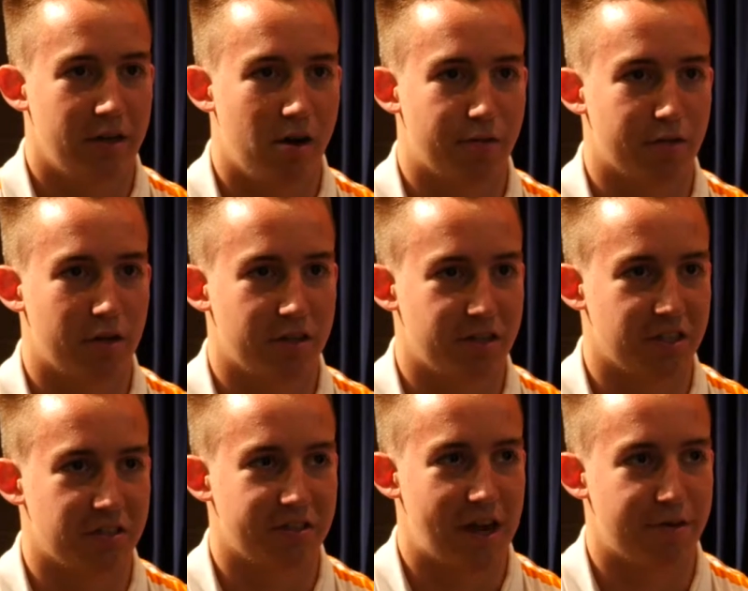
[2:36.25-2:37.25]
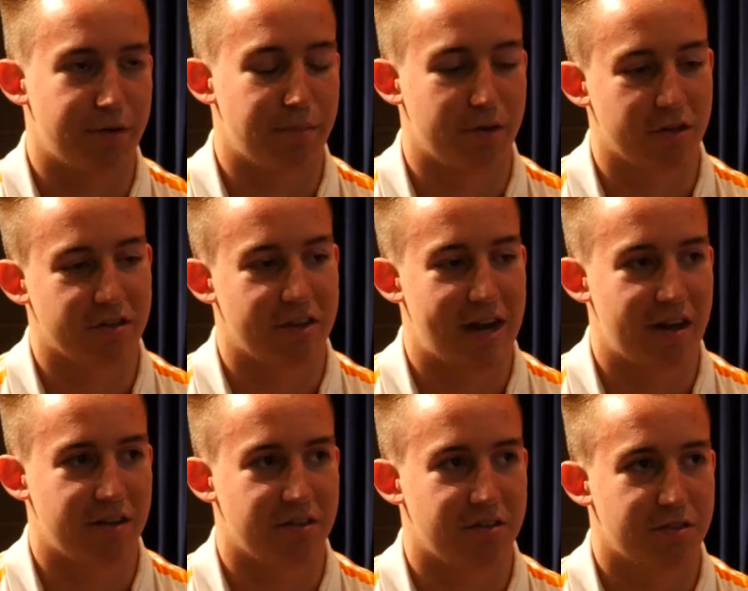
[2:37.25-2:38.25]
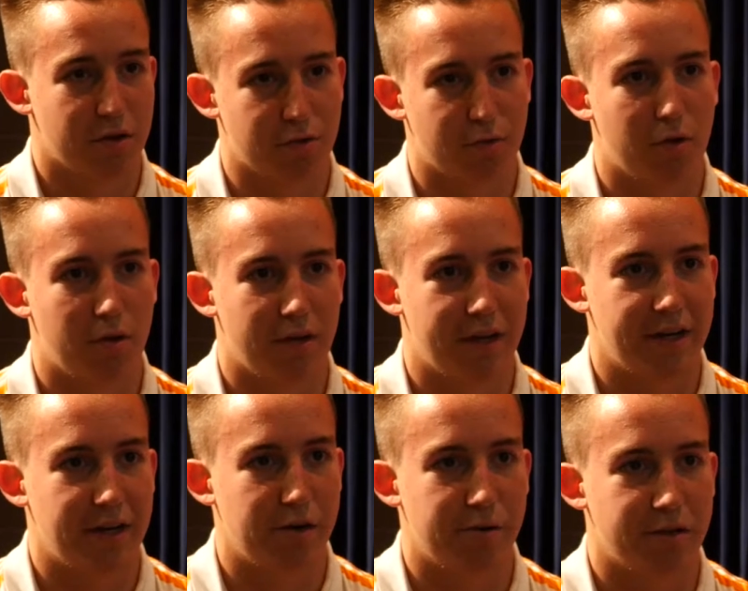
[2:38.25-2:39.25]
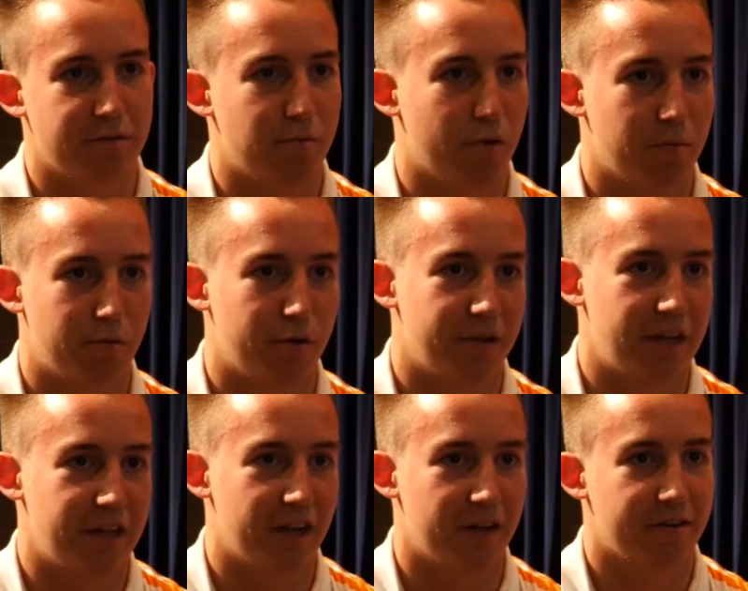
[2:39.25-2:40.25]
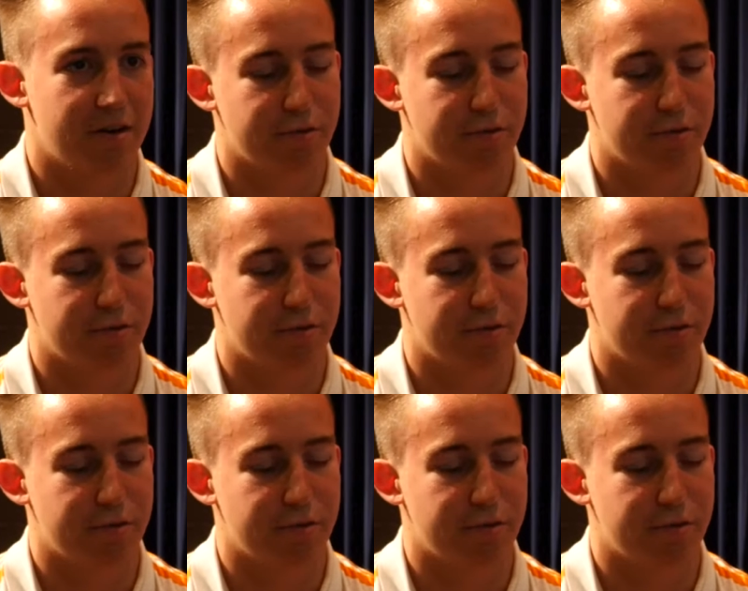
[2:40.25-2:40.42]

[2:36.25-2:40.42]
overall it's just every person has a role and no one's more important than the other.